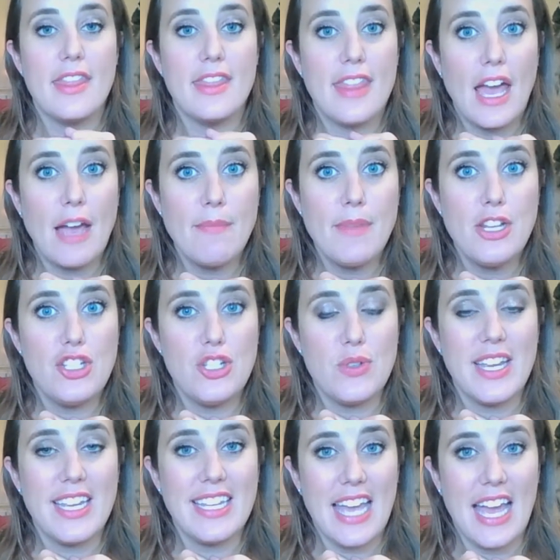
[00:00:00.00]
That means you
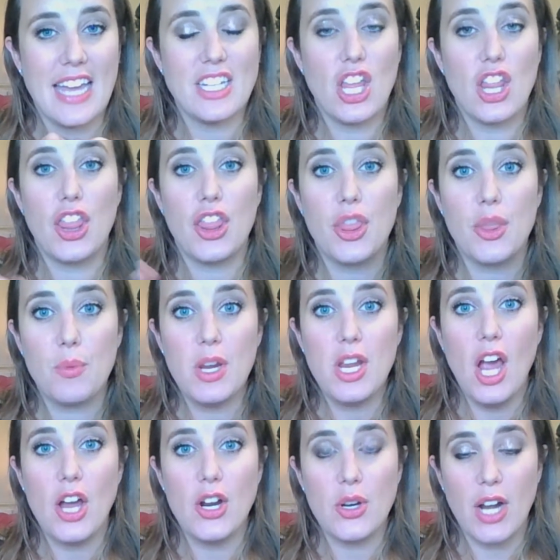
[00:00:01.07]
can get
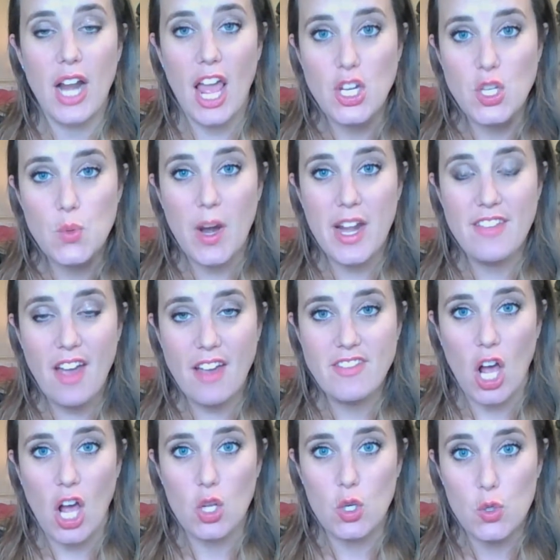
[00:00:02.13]

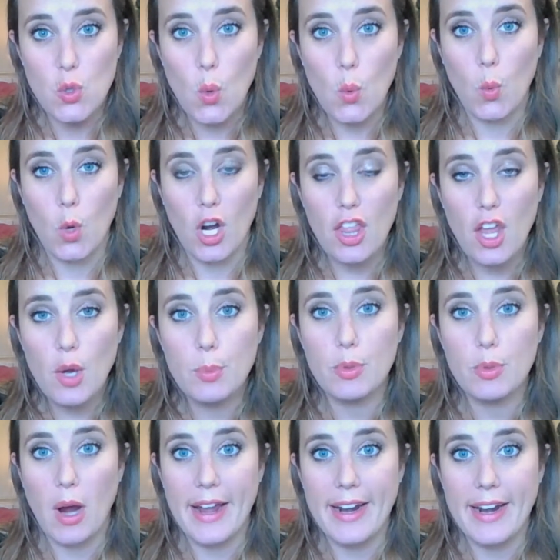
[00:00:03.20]
$325 worth of
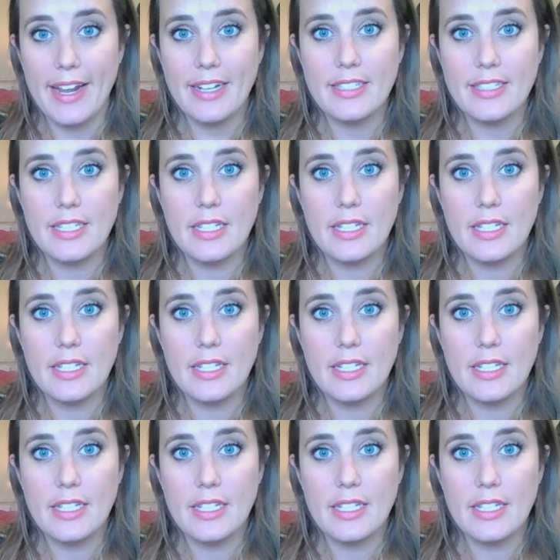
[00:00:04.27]
product